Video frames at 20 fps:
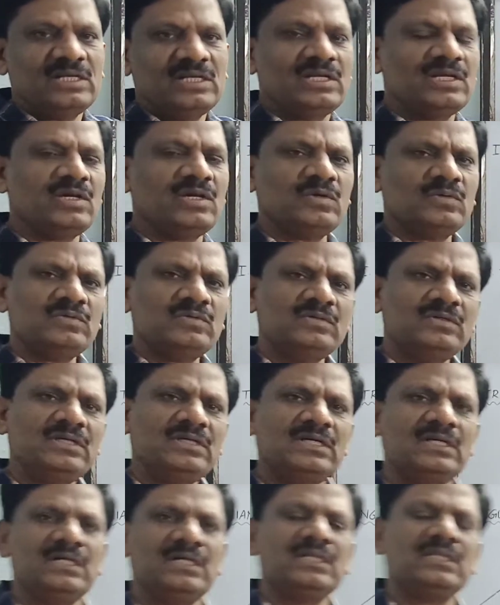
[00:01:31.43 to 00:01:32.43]
Now,
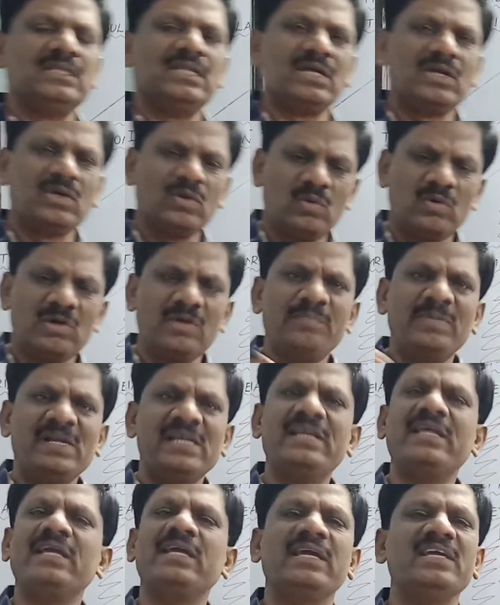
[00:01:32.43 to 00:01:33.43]
the road
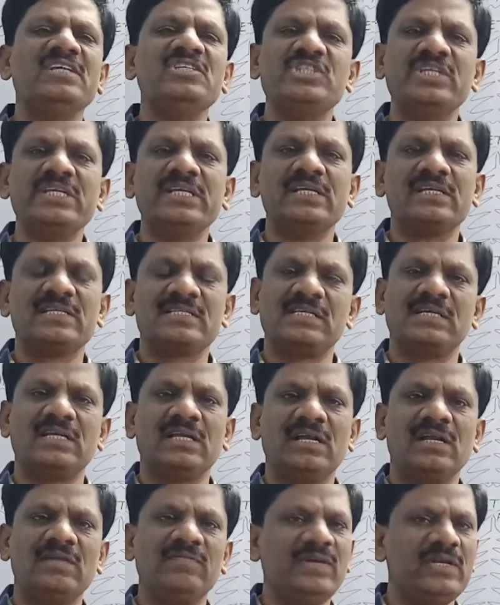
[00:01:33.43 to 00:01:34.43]
building engineers and
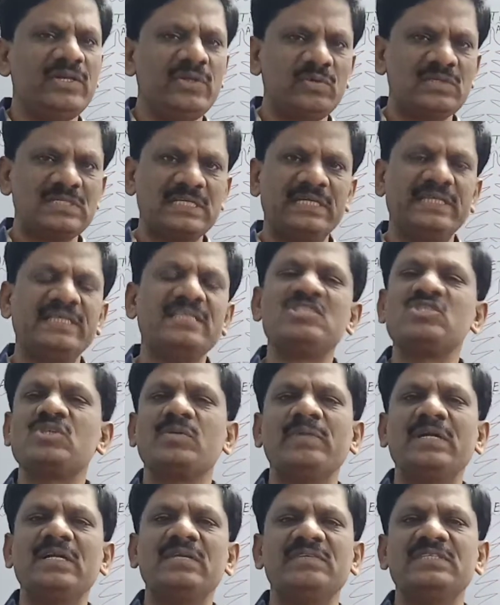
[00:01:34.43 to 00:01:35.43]
all will use an
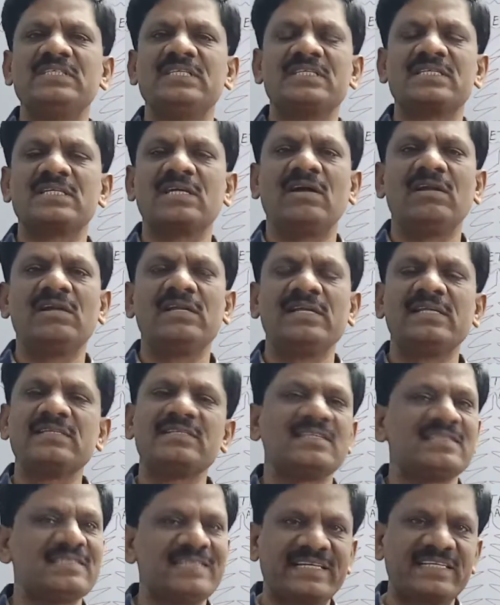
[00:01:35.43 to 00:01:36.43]
instrument which is called
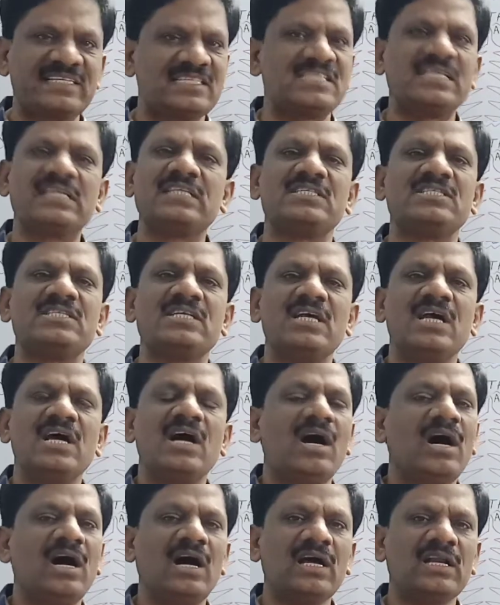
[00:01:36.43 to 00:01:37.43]
as sextant
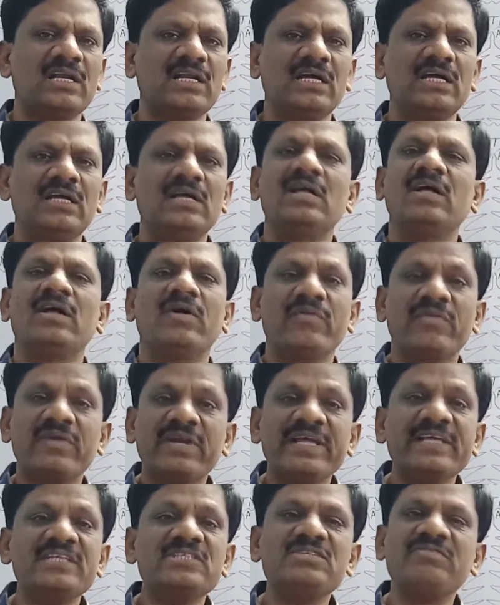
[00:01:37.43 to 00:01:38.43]
or
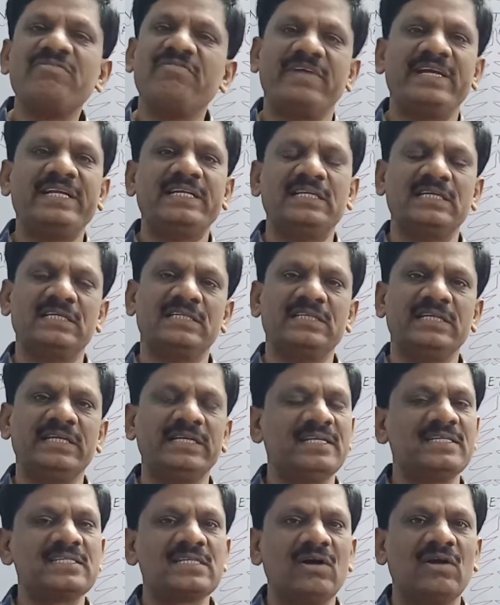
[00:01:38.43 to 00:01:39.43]
range finder. It
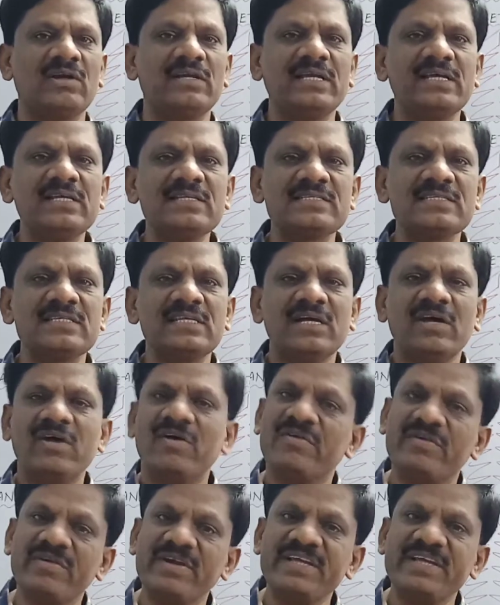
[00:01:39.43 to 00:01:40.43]
is called as
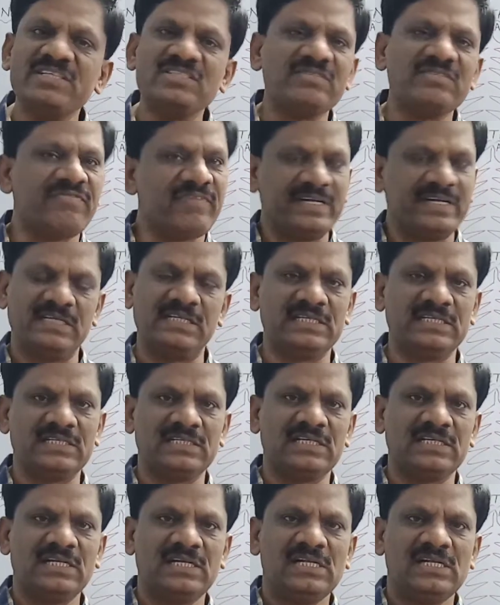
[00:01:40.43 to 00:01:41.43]
range finder.
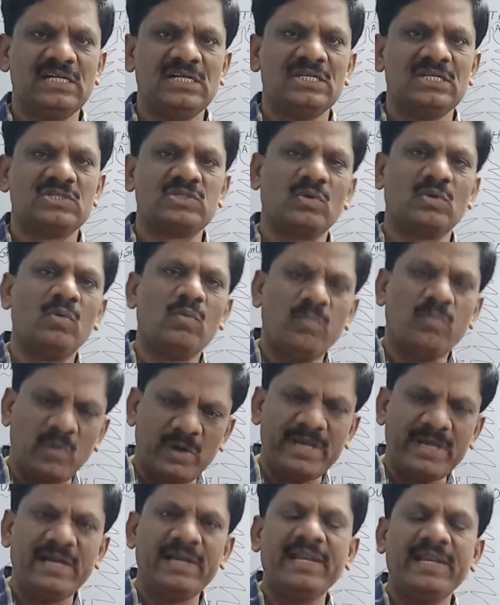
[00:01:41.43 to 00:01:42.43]
So,
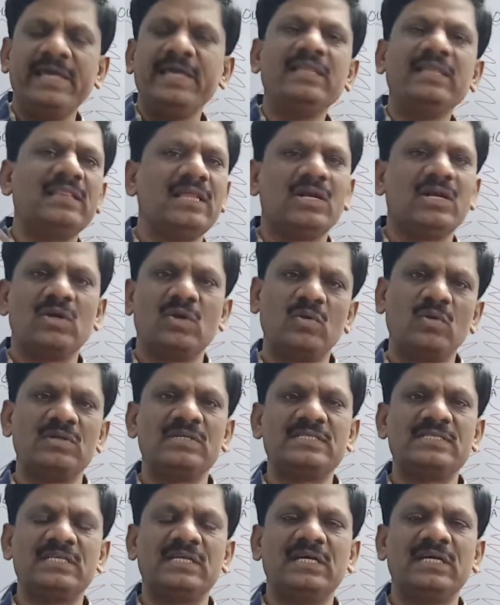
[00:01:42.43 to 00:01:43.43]
while laying the
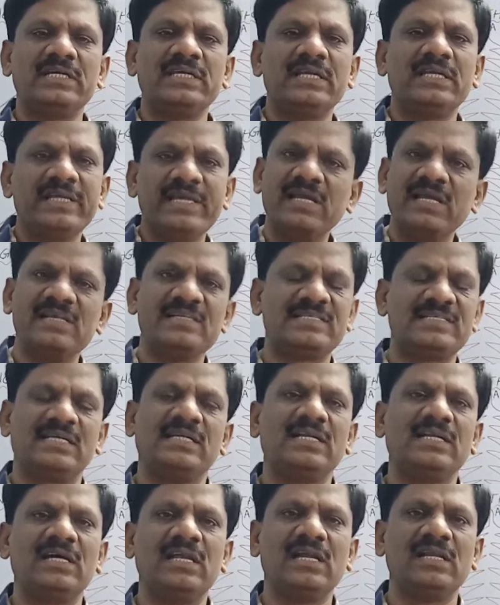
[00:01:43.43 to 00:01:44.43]
roads in hills
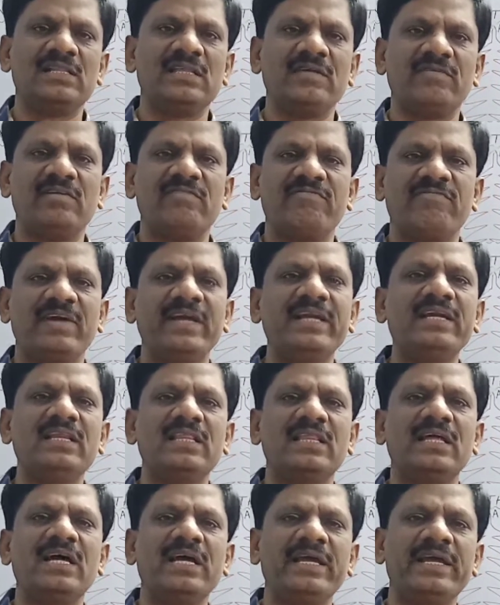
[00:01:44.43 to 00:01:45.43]
and all, they will find
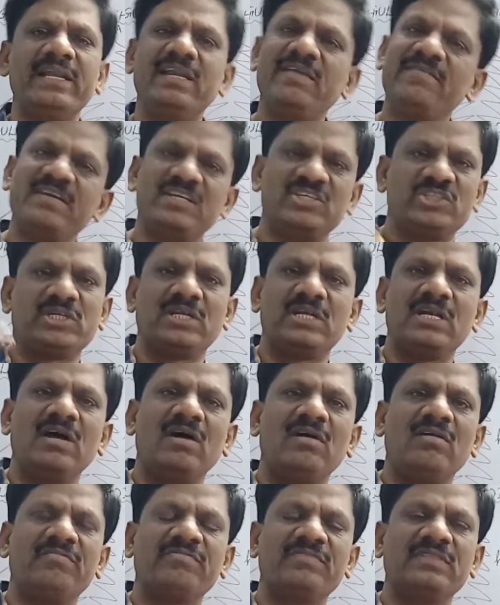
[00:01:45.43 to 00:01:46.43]
the elevation
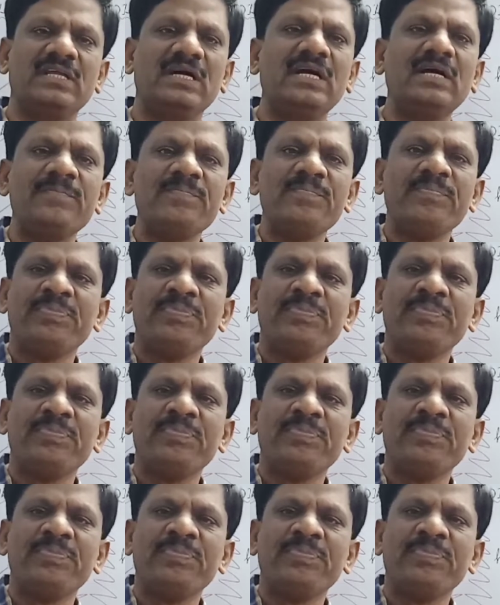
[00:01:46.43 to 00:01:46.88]
of the